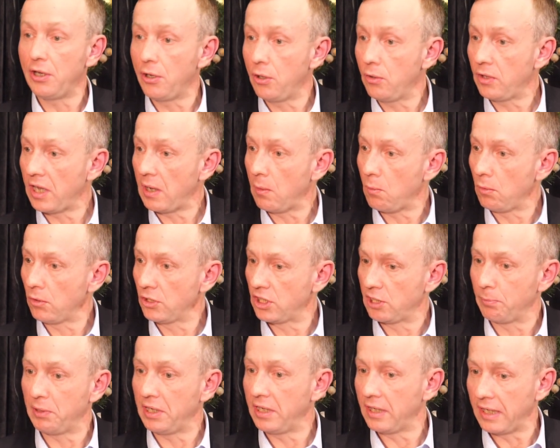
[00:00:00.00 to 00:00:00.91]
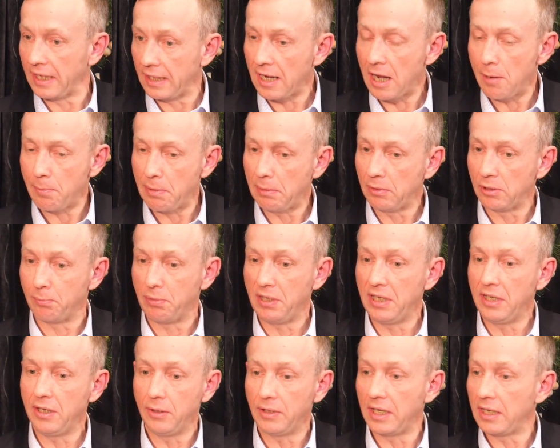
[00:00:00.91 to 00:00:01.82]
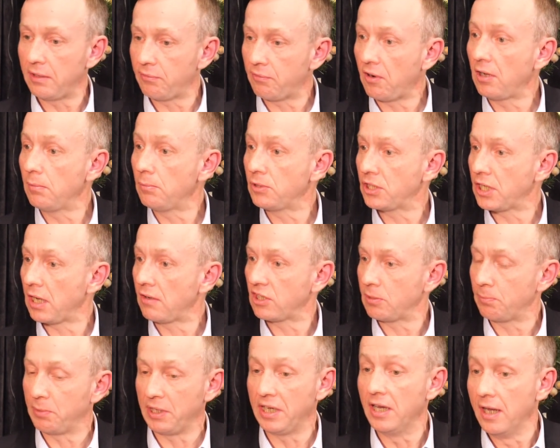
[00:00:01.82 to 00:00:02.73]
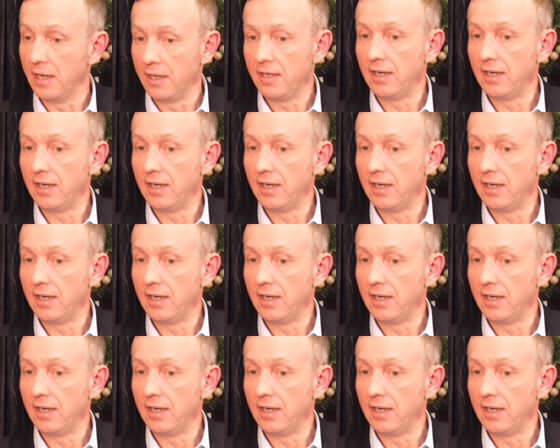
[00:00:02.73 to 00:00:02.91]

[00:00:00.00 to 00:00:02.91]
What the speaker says: who they want to be and allow people to be who they define themselves to be.